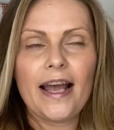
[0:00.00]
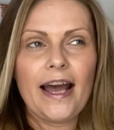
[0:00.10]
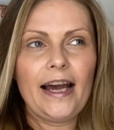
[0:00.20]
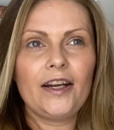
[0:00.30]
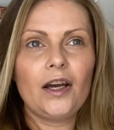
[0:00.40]

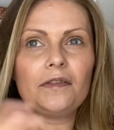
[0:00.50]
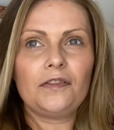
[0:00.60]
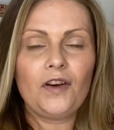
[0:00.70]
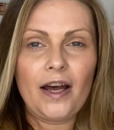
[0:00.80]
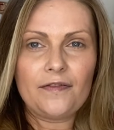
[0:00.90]
And over
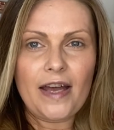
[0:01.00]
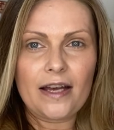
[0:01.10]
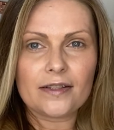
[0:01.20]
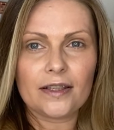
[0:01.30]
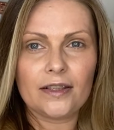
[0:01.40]

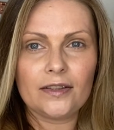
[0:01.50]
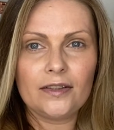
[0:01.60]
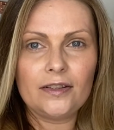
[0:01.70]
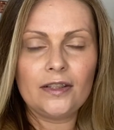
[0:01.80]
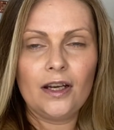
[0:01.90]

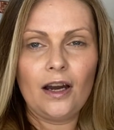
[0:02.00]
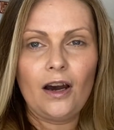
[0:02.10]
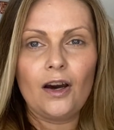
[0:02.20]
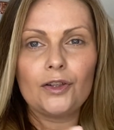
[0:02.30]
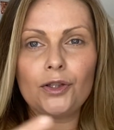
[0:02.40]
5,000
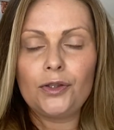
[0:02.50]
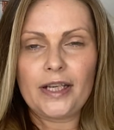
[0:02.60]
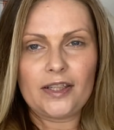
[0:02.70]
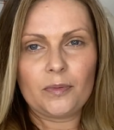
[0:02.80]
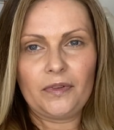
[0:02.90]
are New
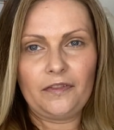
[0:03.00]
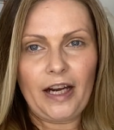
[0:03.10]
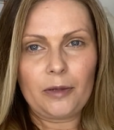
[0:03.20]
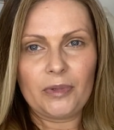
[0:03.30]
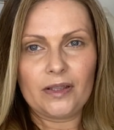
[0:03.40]
Testament
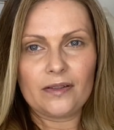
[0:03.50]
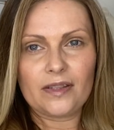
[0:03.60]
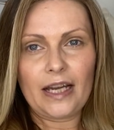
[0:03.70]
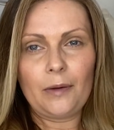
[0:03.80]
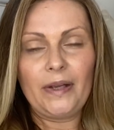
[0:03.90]
fragments,
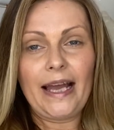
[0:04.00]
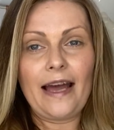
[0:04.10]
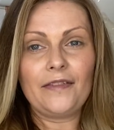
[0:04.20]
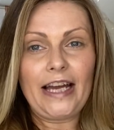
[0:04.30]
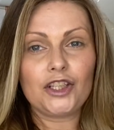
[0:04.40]
and we
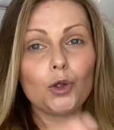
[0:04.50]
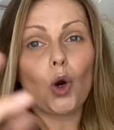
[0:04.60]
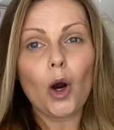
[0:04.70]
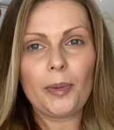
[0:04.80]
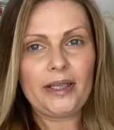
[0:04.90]
have actual
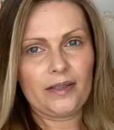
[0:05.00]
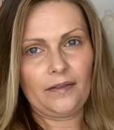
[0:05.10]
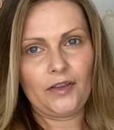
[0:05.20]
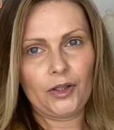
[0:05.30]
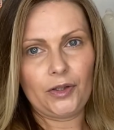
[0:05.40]
copies of
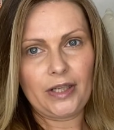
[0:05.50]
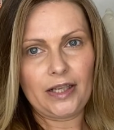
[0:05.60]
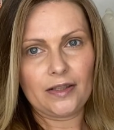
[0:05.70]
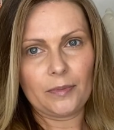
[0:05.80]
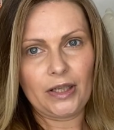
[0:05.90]
the New
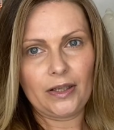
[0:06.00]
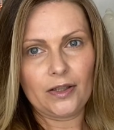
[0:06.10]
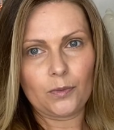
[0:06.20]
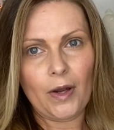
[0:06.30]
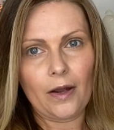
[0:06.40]
Testament
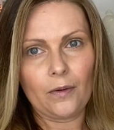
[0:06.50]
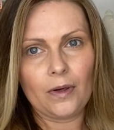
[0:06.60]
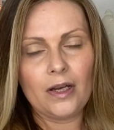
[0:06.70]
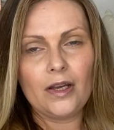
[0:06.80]
as well.